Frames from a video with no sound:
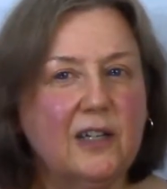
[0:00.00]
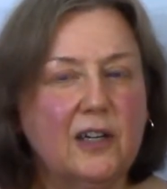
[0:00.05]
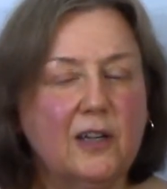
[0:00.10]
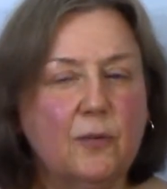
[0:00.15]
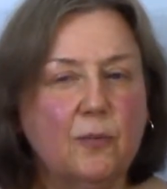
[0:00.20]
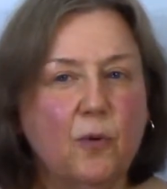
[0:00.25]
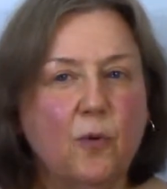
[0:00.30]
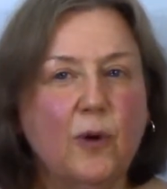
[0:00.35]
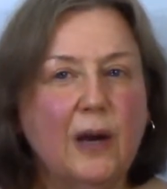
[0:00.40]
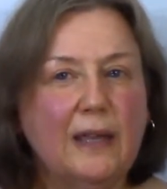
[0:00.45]
to the
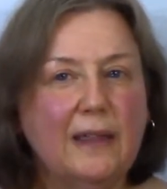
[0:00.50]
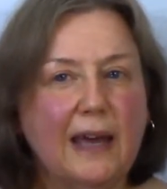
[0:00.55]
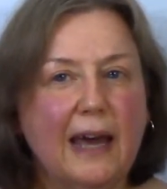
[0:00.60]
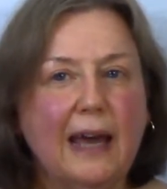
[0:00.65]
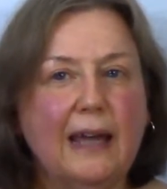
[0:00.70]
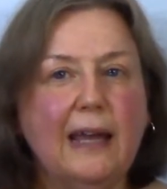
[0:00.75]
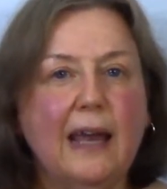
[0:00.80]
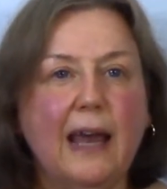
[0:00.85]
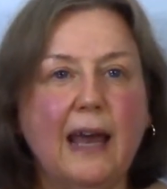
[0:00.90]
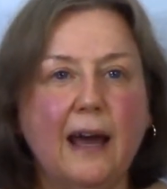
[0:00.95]
point
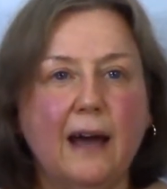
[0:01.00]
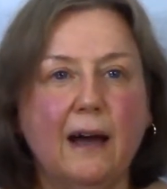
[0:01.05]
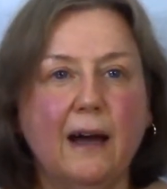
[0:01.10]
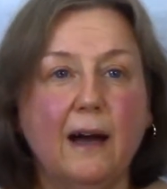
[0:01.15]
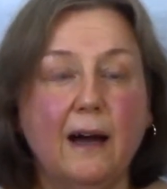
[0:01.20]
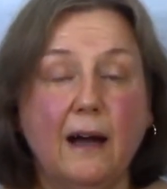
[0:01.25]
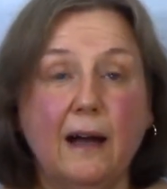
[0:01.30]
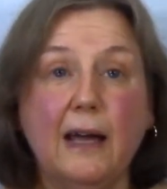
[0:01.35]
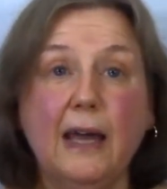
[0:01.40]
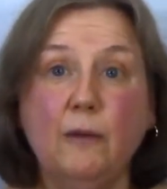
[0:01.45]
that
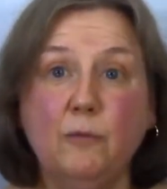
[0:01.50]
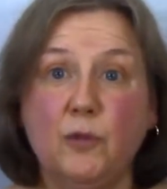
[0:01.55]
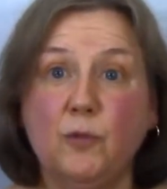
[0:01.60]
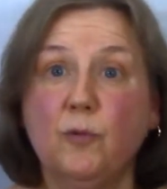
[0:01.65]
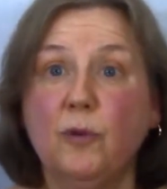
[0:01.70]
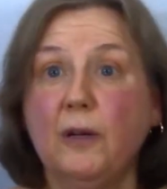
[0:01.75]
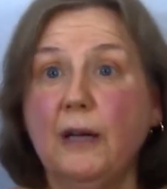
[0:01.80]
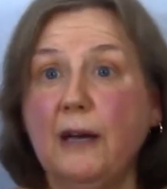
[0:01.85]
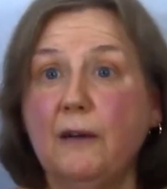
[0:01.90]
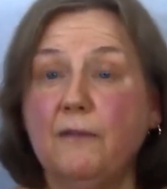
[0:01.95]
it was
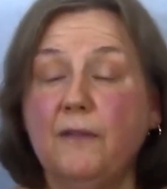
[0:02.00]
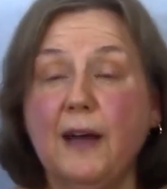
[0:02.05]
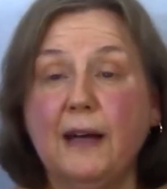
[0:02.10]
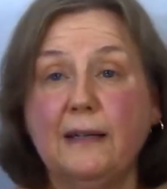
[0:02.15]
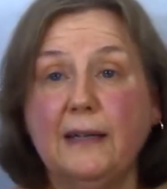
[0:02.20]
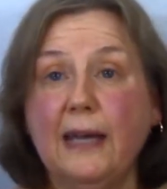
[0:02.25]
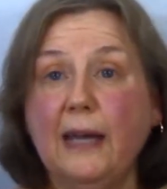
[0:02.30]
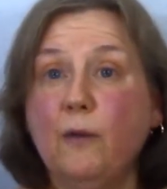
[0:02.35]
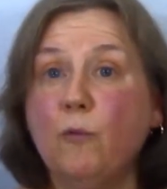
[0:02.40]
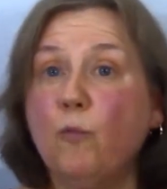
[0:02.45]
really
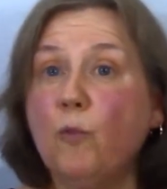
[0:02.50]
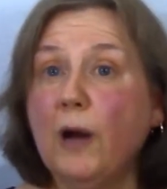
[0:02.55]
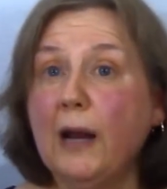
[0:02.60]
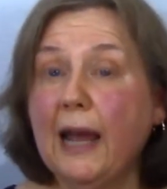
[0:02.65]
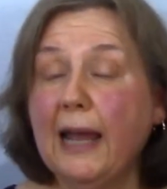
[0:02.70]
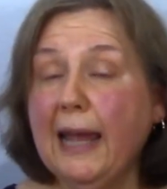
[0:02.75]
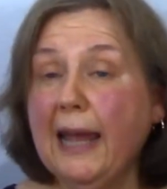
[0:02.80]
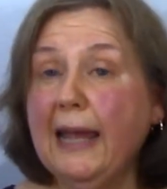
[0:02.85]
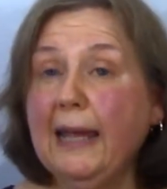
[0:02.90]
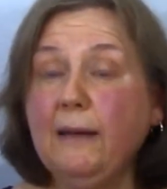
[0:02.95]
affecting what
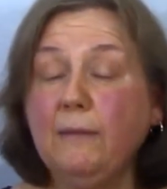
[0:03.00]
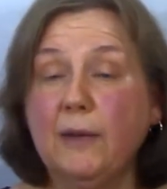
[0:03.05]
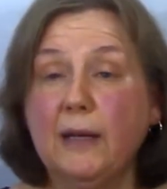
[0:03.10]
I ate.